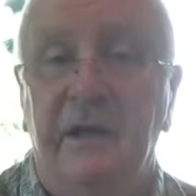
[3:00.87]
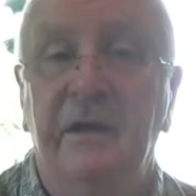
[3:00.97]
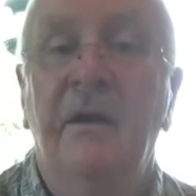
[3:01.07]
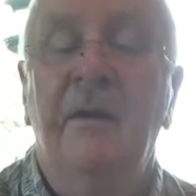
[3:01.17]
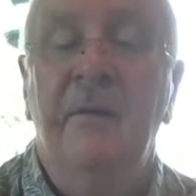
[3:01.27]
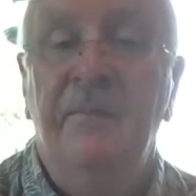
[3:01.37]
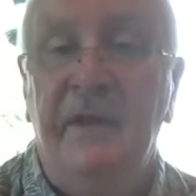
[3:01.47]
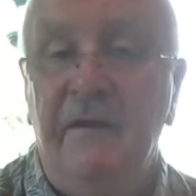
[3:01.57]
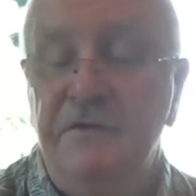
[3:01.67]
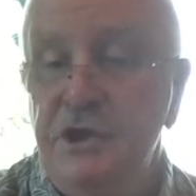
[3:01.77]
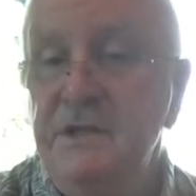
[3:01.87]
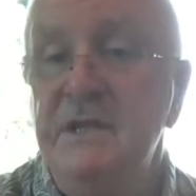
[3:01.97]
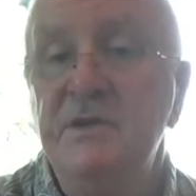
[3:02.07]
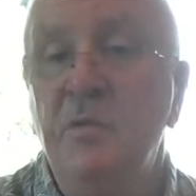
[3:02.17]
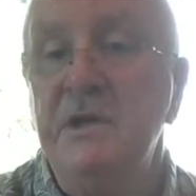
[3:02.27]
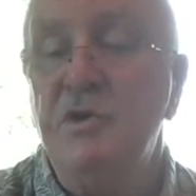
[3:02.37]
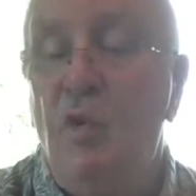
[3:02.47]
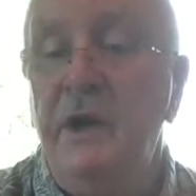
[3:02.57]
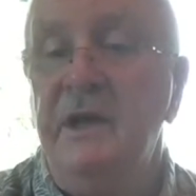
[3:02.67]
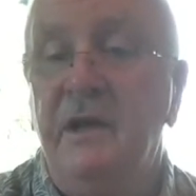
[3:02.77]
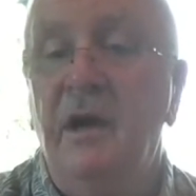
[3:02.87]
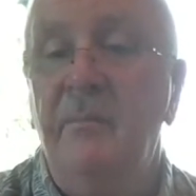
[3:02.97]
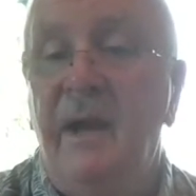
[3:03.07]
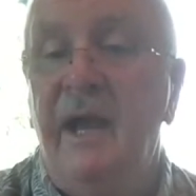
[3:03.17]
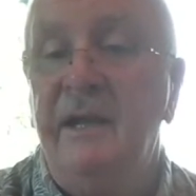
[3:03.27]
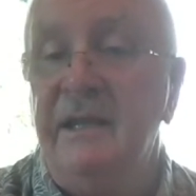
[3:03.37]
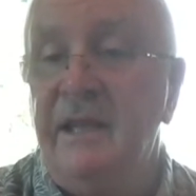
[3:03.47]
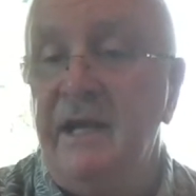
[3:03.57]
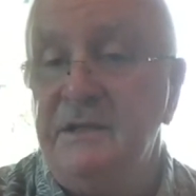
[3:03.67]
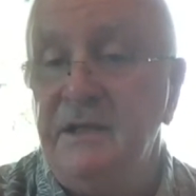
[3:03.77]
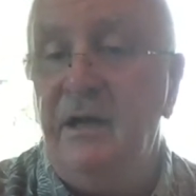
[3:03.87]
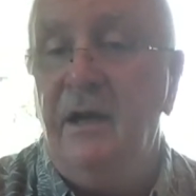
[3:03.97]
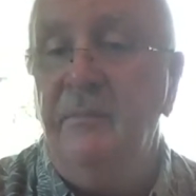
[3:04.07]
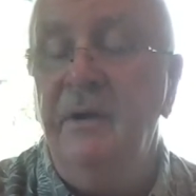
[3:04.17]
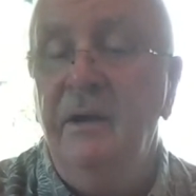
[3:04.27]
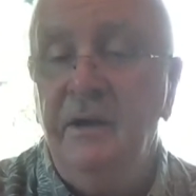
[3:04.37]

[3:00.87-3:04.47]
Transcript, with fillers: it, if Jesus was going to come back at that time,